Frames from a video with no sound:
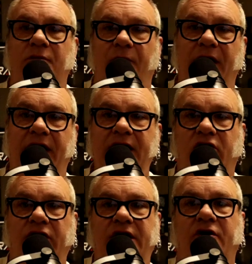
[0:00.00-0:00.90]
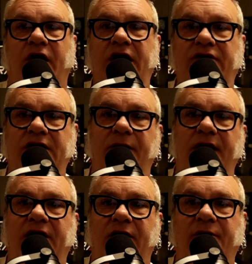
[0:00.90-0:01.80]
Keep your bedding clean or anything that
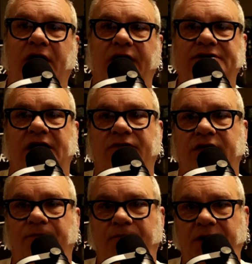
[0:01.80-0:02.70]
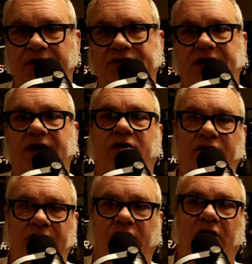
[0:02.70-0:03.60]
may come contact with a piercing,
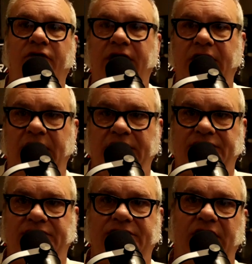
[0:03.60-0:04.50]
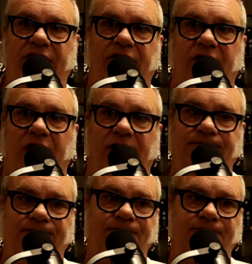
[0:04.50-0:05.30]
including clothing, etc.